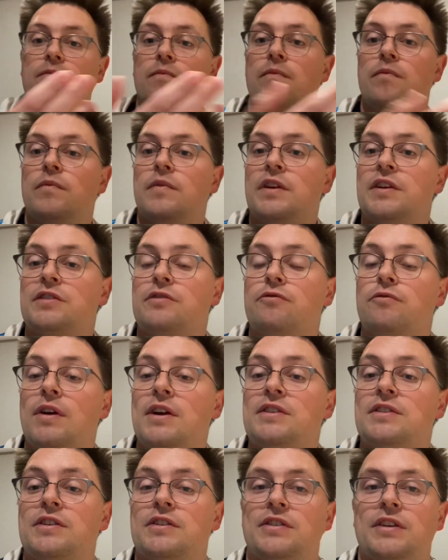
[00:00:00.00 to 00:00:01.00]
This
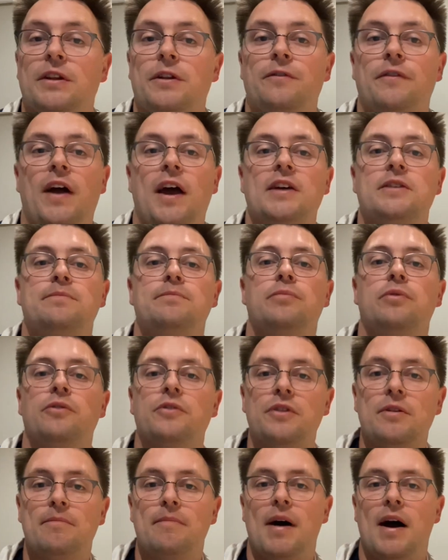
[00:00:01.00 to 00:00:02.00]
recent sell-off has brought
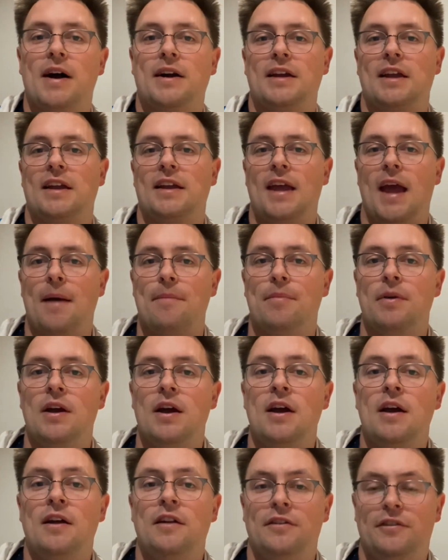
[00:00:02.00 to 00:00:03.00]
the market cap
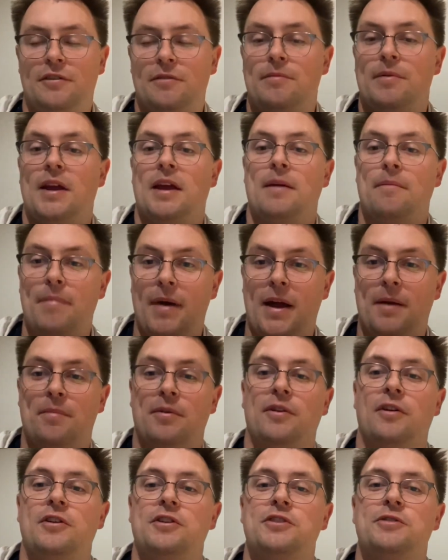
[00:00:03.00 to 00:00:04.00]
to being back
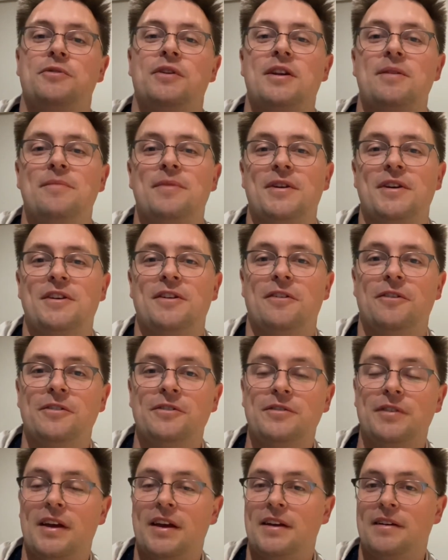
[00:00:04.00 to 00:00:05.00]
below $20 million,
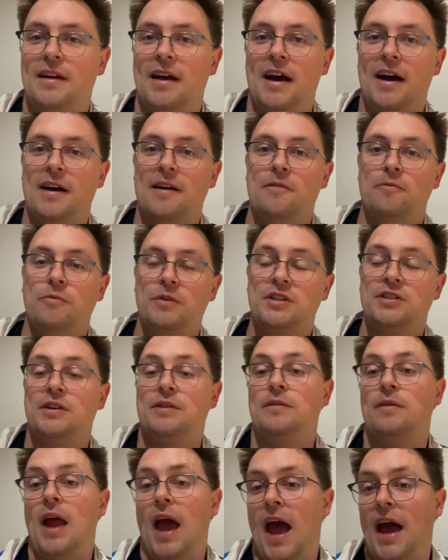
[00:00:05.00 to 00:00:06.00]
which
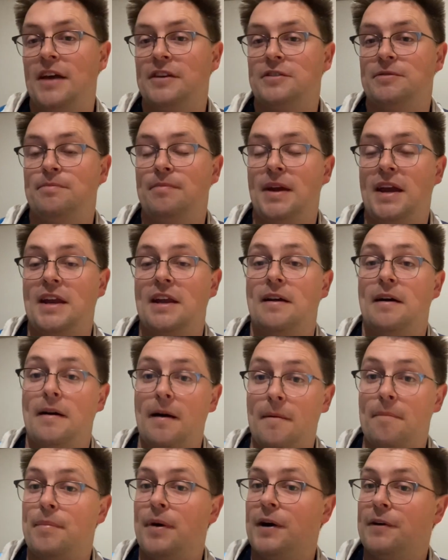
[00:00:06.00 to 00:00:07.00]
it has been
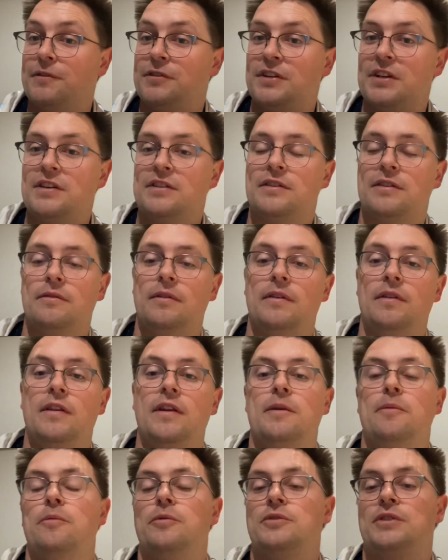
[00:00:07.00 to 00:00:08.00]
above since
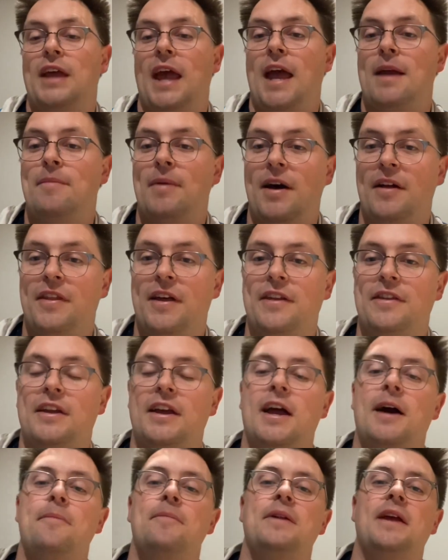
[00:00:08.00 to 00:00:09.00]
it was came out that the
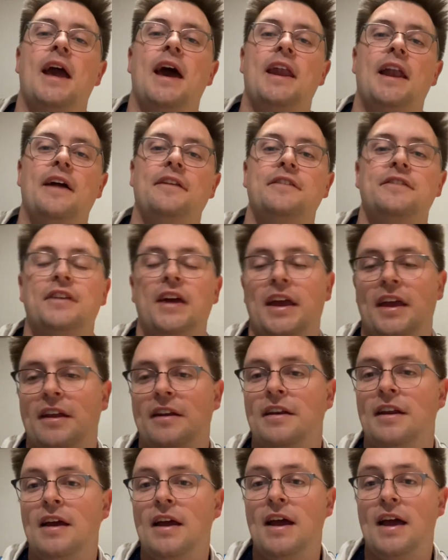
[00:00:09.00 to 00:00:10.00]
company had
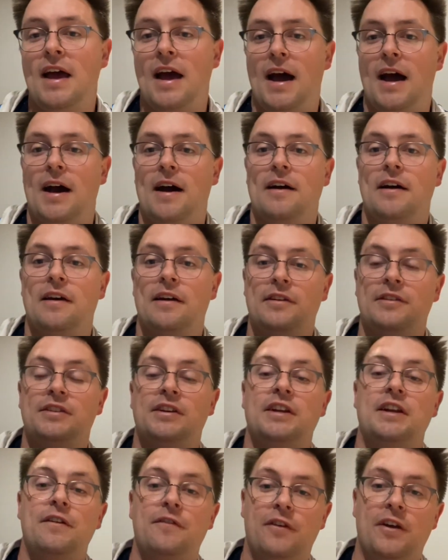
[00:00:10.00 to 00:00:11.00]
undertaken a
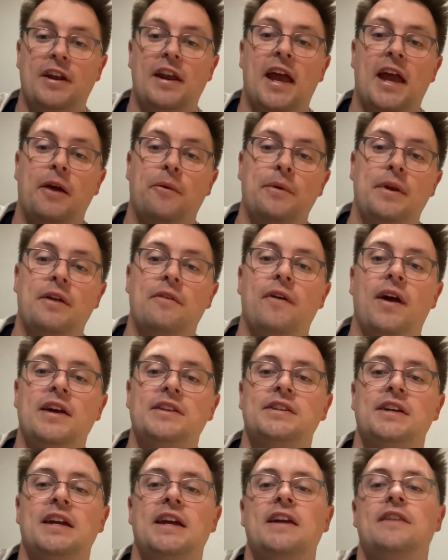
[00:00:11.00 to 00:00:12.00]
significant equity
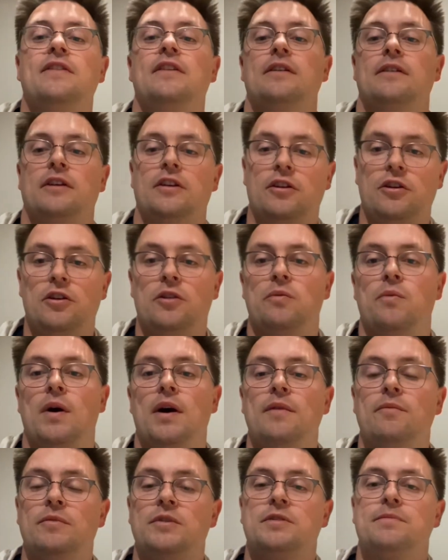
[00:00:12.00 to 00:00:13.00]
raising in the
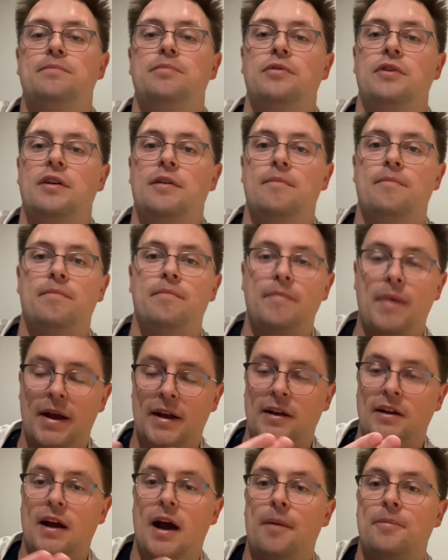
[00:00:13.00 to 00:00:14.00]
Q1, which put it
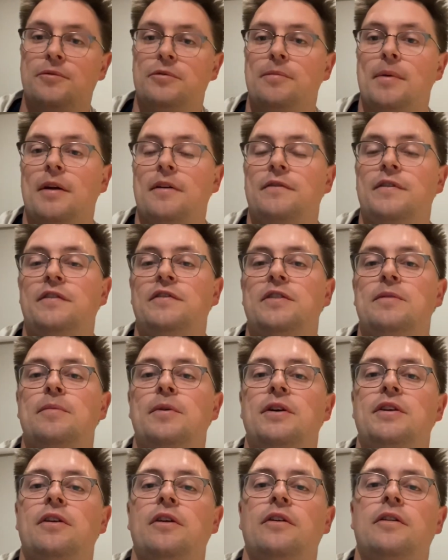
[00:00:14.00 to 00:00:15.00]
back up to about a $50 million